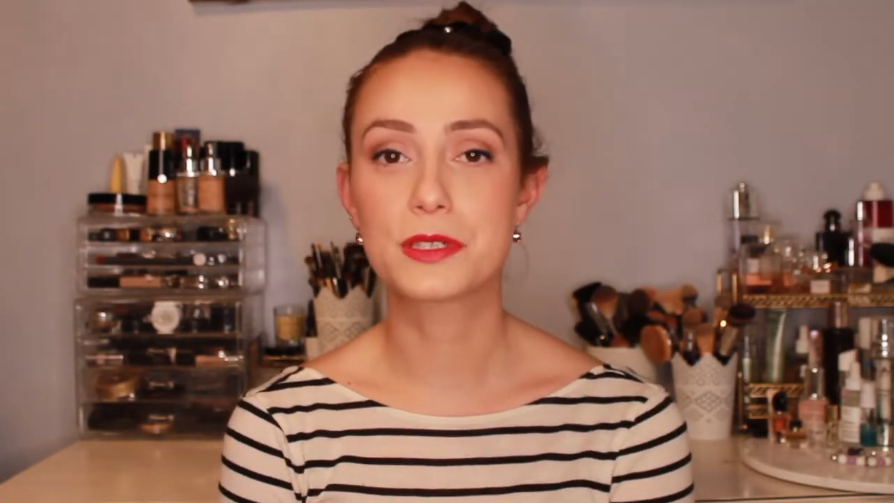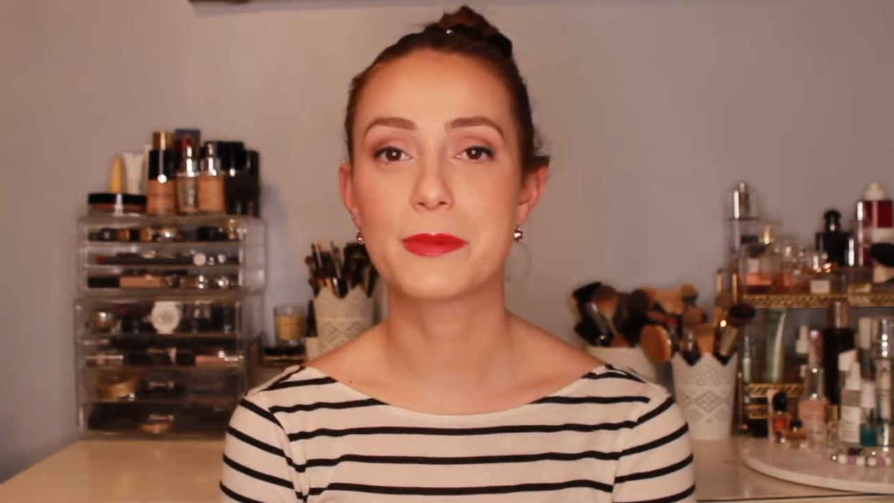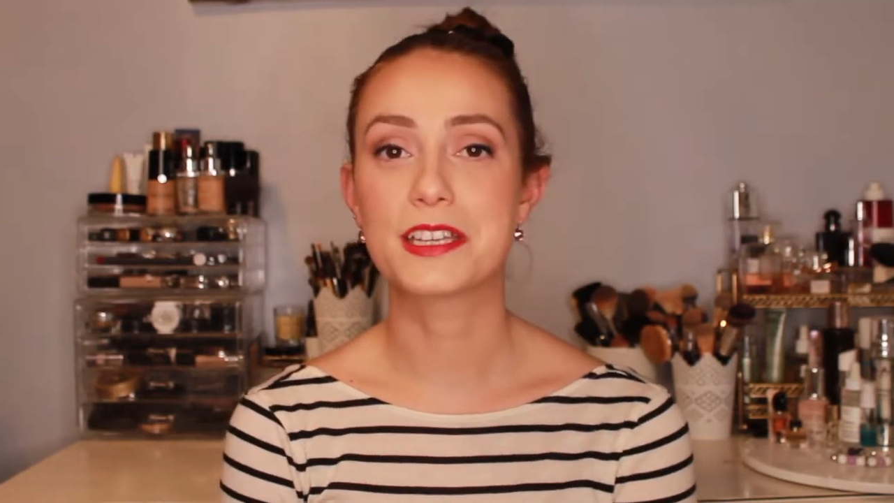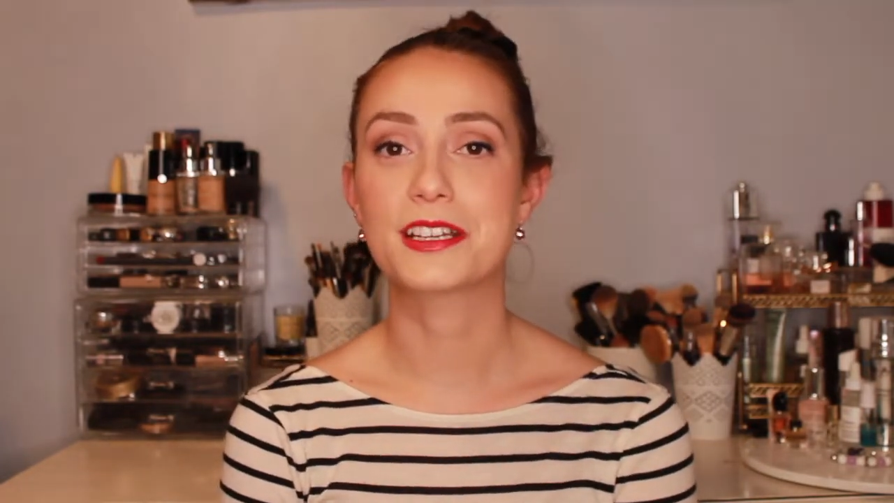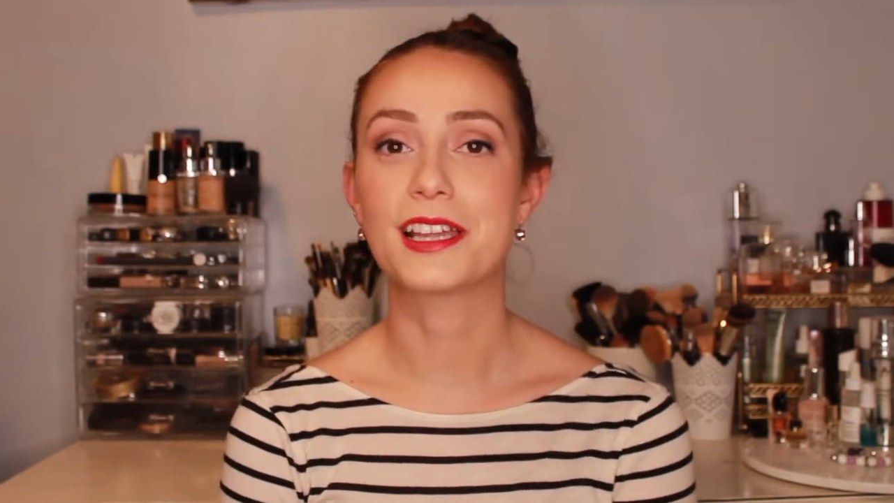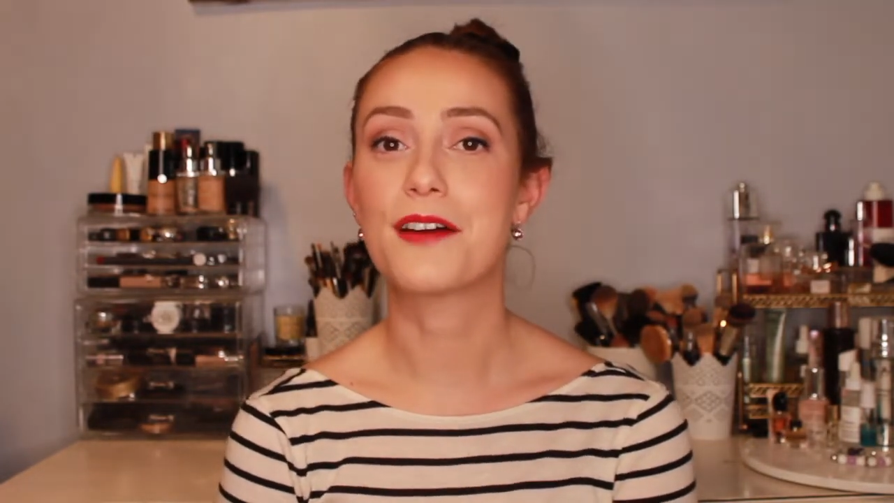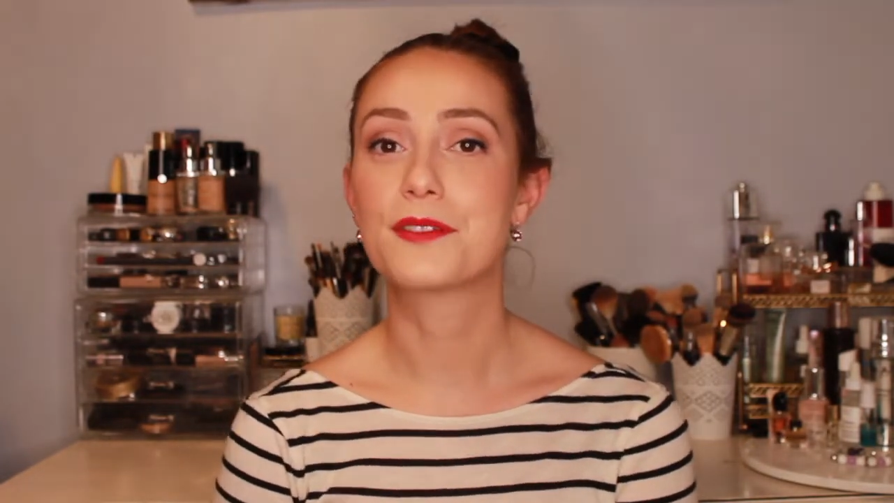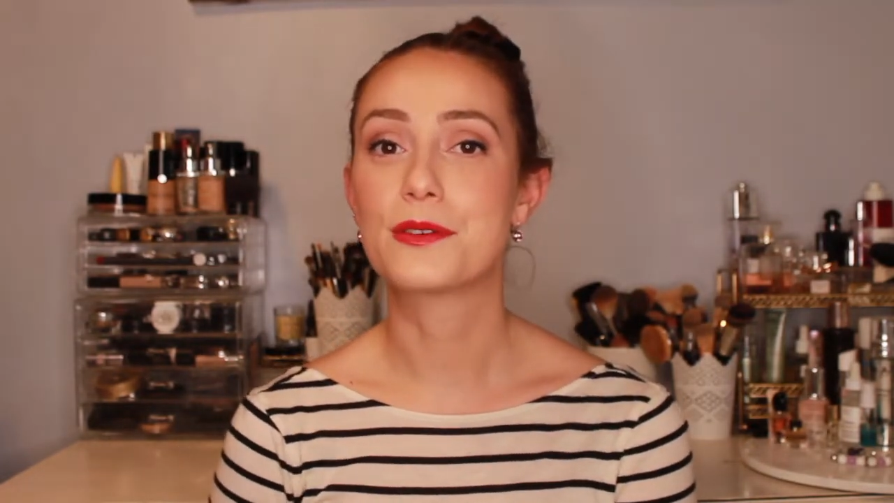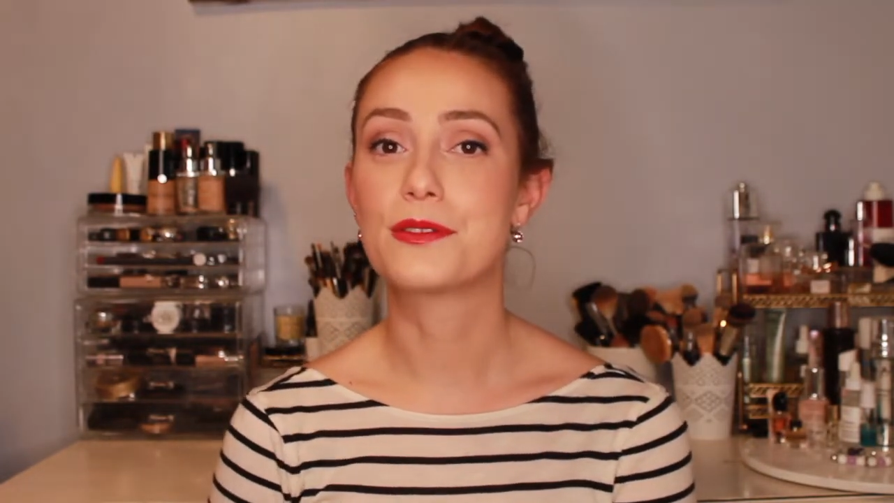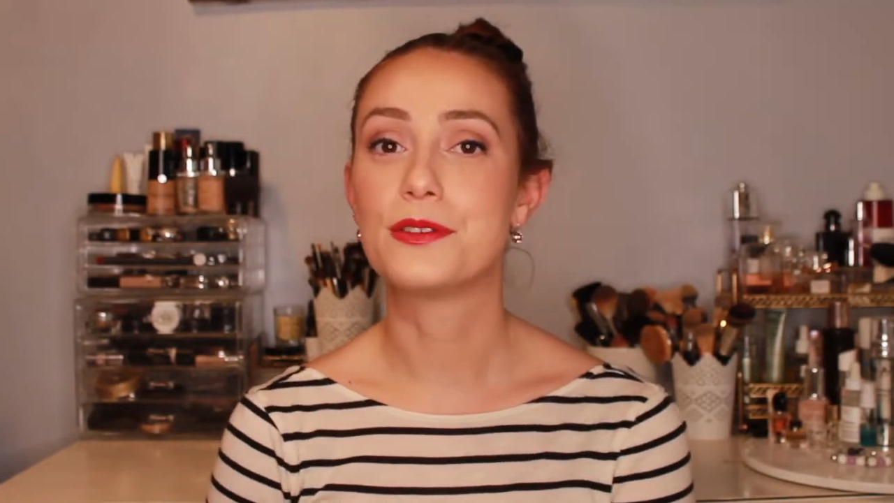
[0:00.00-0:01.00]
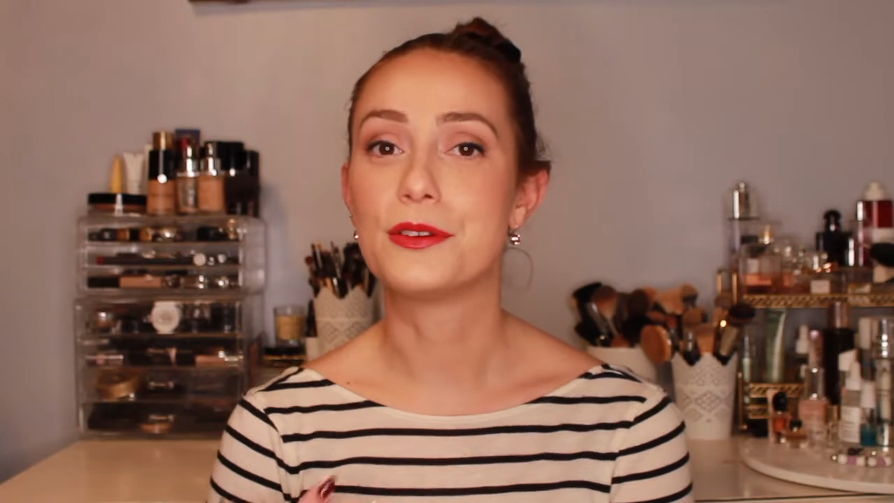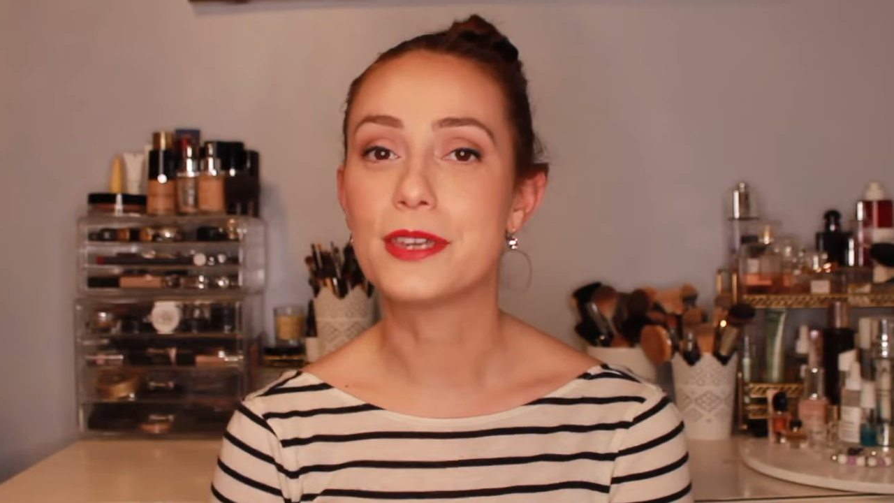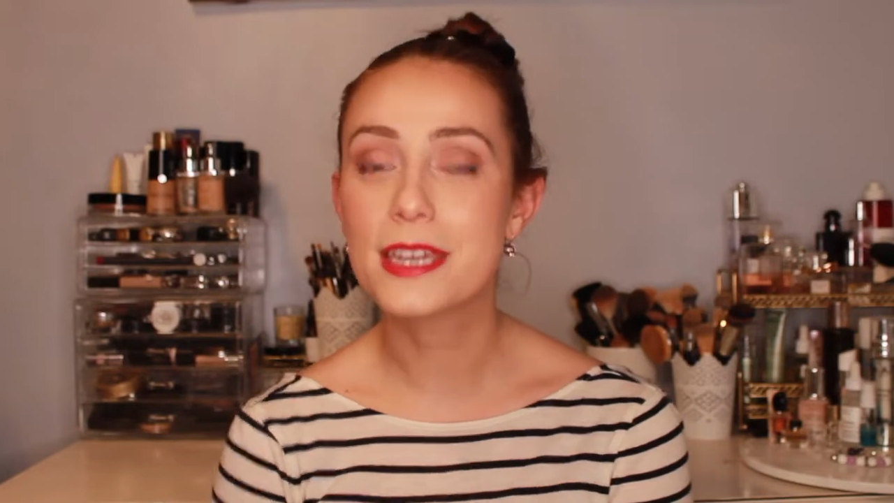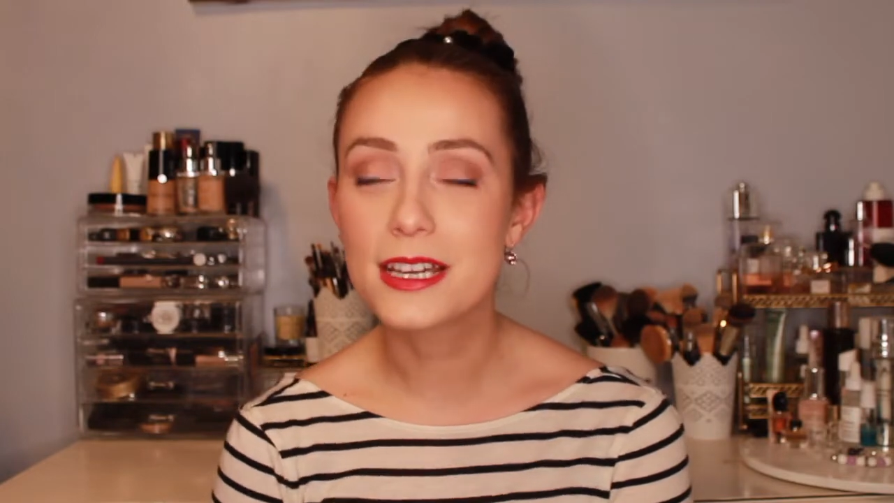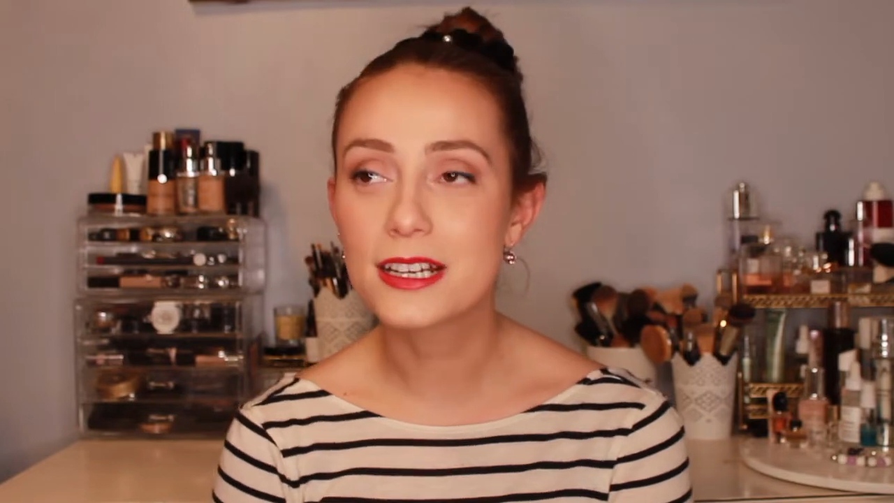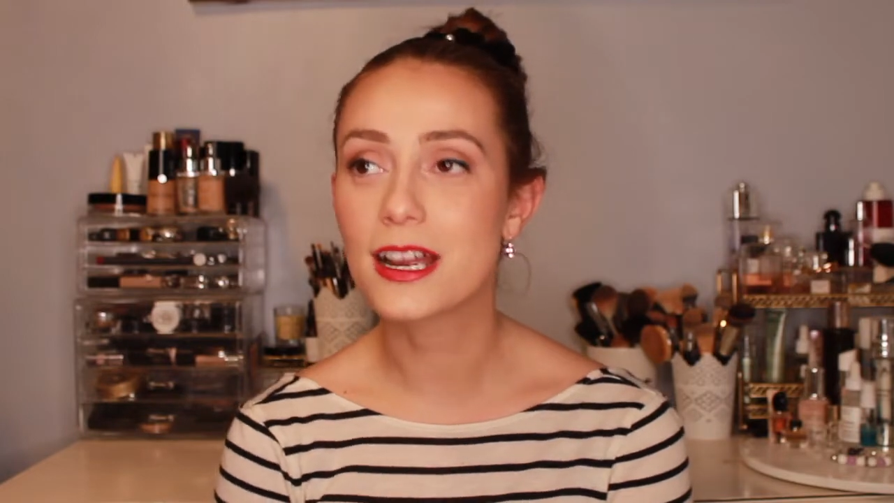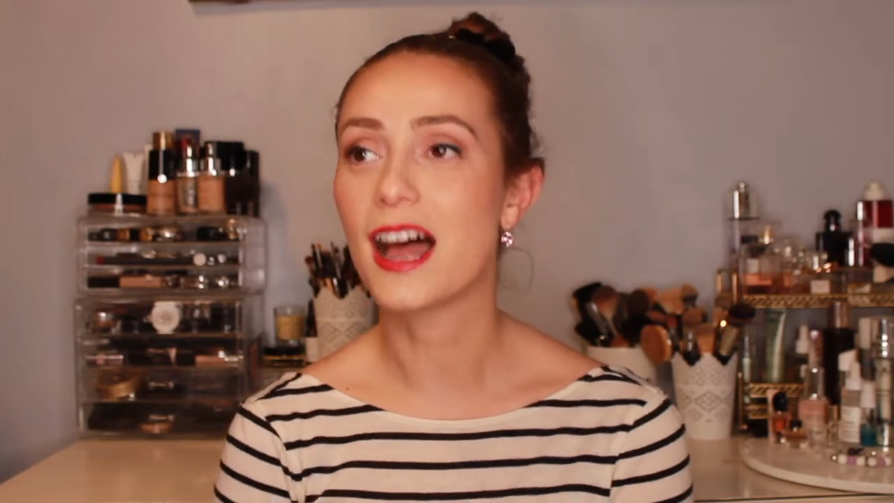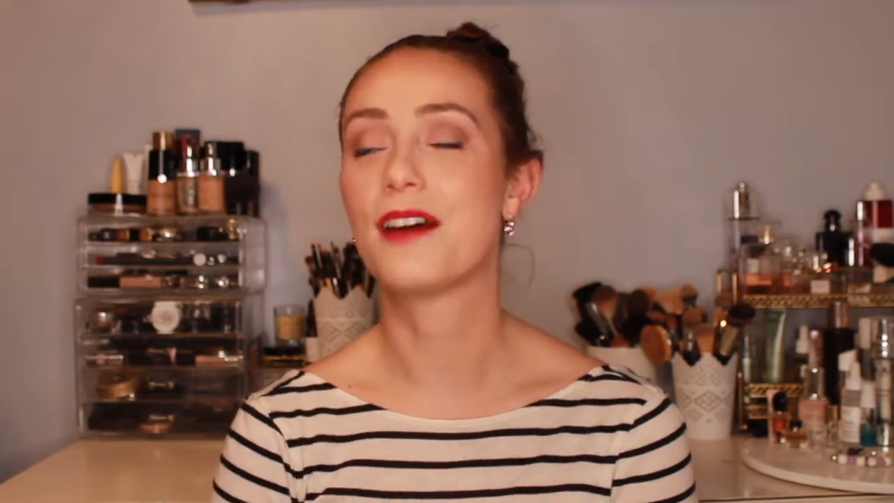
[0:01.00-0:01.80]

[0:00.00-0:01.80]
especially after the new year,